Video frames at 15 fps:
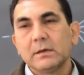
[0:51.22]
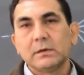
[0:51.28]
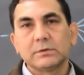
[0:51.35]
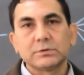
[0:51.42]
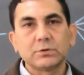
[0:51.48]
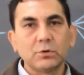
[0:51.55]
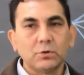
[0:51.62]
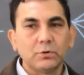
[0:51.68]

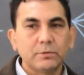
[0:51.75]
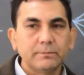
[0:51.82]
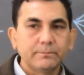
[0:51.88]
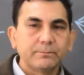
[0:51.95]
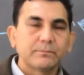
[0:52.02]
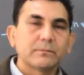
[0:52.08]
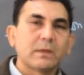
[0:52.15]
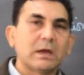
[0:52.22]

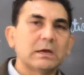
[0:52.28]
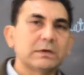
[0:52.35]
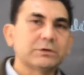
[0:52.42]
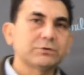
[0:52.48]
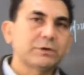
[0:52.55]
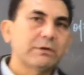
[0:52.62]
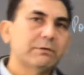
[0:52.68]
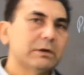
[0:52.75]
So
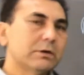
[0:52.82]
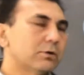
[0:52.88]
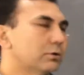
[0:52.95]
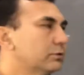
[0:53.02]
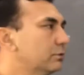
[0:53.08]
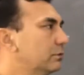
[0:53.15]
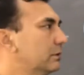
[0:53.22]
today we'll go to